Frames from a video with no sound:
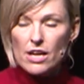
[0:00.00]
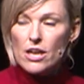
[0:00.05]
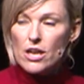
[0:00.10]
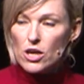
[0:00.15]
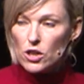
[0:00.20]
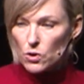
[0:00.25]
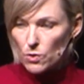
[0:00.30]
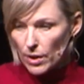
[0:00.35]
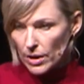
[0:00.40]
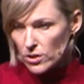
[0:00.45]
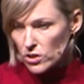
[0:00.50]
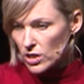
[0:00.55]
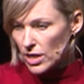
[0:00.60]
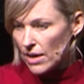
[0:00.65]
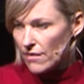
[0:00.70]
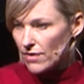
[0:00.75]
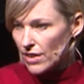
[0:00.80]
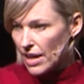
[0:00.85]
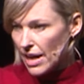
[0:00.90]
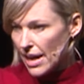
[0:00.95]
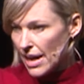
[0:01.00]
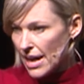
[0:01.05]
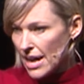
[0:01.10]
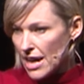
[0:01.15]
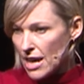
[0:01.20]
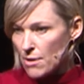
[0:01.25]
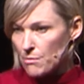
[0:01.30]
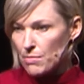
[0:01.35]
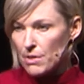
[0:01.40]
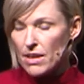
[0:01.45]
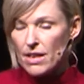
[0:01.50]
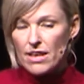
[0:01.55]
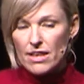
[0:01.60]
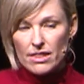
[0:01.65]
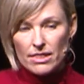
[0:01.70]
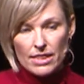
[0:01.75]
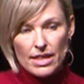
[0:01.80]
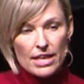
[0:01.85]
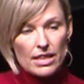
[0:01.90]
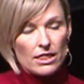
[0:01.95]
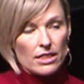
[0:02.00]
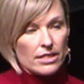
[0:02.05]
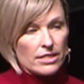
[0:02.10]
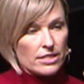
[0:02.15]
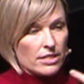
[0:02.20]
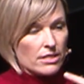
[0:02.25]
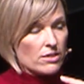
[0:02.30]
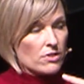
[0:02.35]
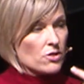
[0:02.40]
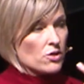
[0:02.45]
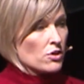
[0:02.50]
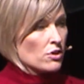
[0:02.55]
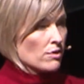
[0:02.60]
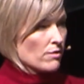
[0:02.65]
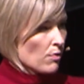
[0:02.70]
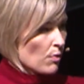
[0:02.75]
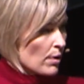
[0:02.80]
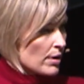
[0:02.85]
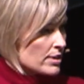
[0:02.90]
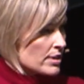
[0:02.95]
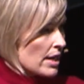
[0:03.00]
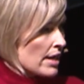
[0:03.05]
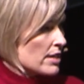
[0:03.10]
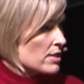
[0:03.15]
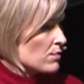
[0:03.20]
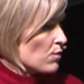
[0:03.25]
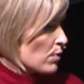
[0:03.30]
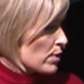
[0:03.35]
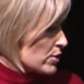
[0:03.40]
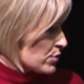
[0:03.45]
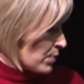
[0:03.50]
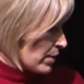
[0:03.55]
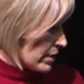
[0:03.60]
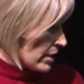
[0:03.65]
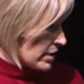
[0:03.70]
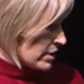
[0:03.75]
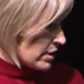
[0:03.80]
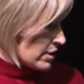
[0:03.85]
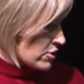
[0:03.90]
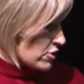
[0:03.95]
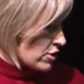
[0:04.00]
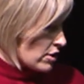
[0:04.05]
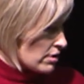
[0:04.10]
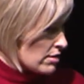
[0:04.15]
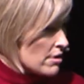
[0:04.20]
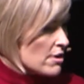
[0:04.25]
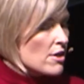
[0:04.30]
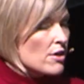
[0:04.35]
you actually have an app that listens to your voice. It has voice recognition.